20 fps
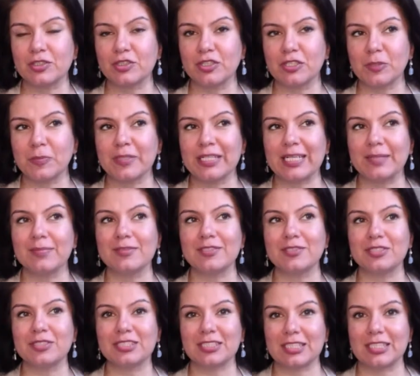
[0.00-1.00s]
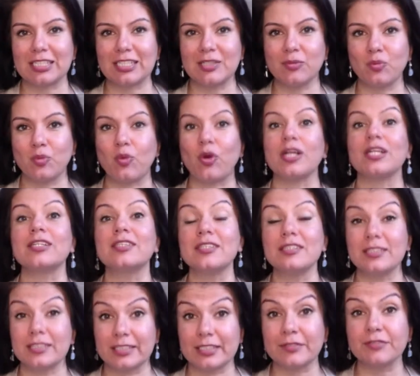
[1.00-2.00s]
you're going to be able to see what
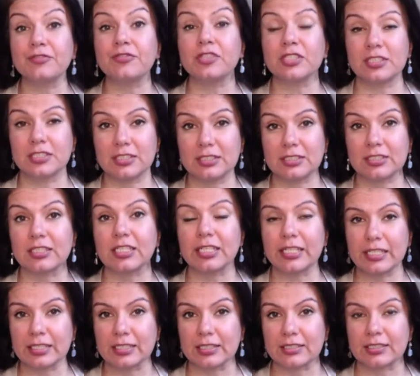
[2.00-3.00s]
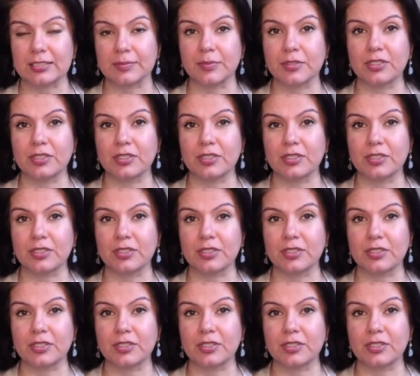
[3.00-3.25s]
the difference is,